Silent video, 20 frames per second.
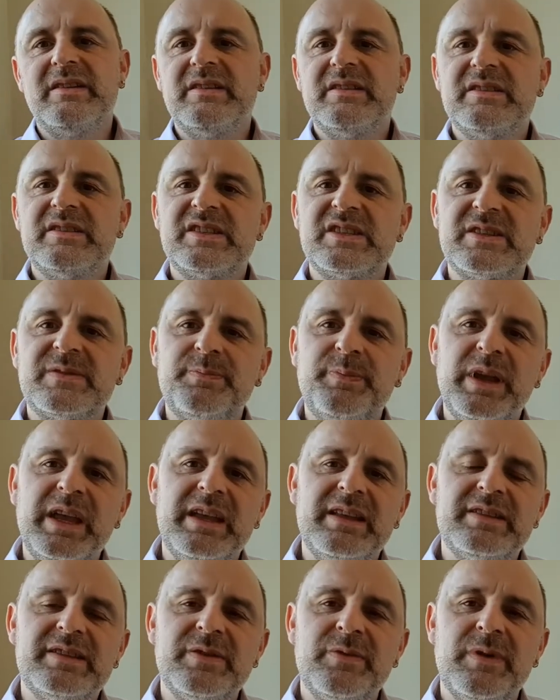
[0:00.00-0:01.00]

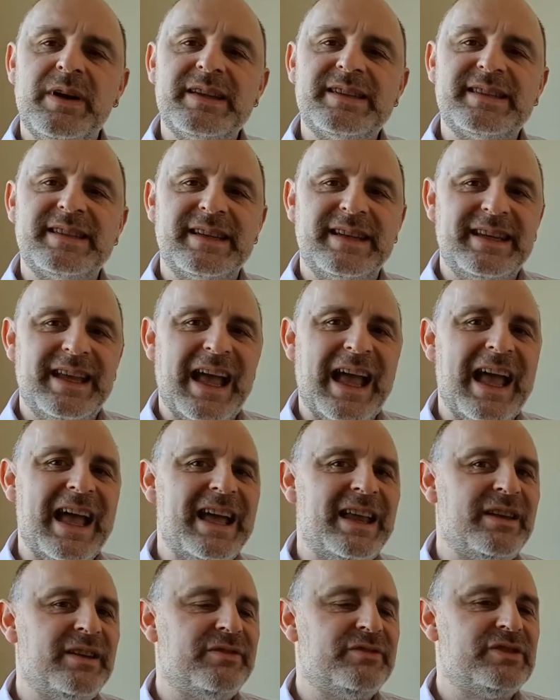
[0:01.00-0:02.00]
Speak to us
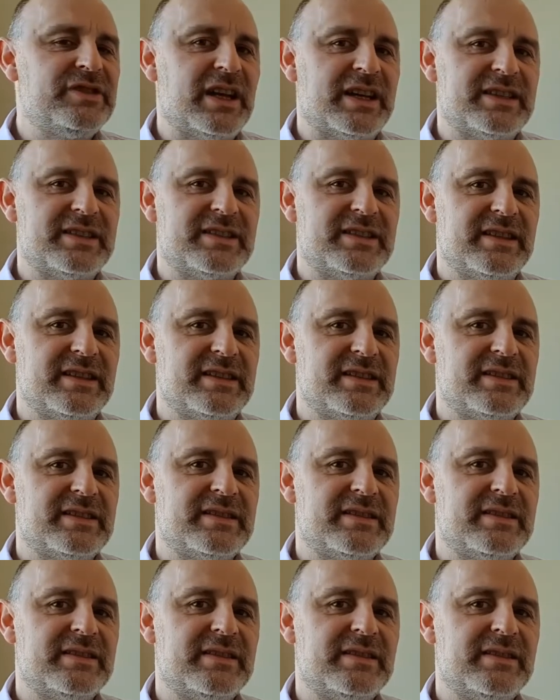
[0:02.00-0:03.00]
again of
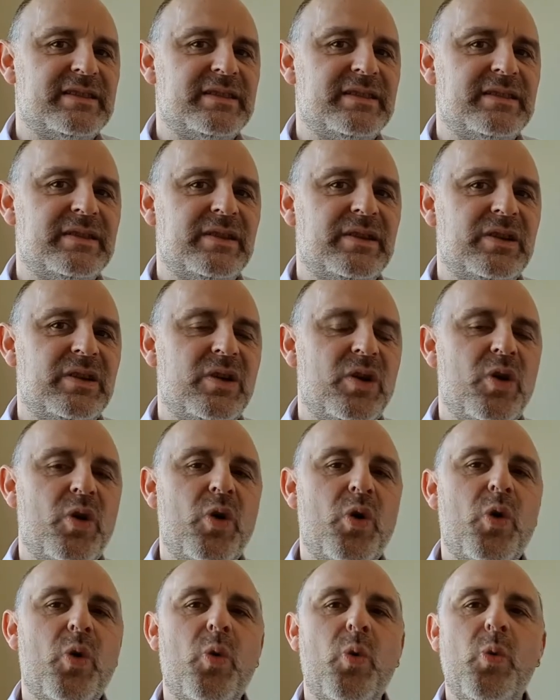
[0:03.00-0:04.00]
justice.
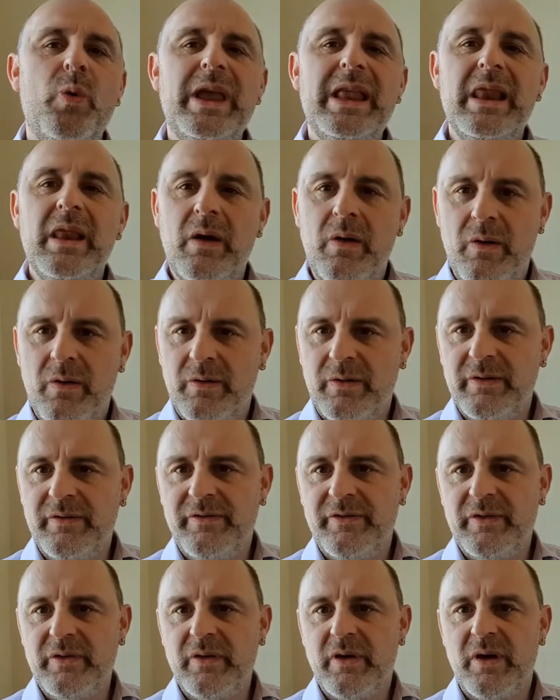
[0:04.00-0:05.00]
We long
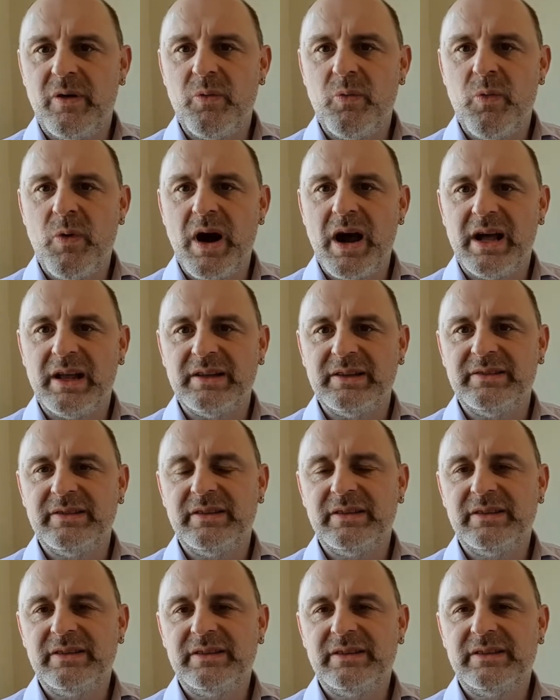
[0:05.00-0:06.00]
for our world
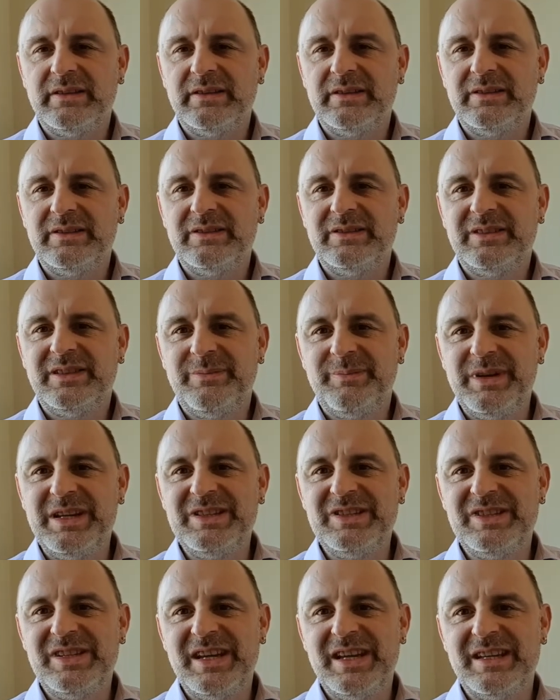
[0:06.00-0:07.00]
to be
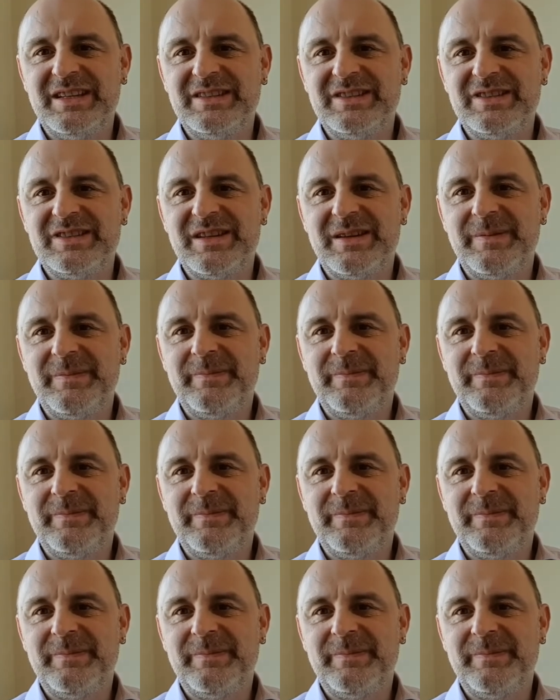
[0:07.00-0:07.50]
changed.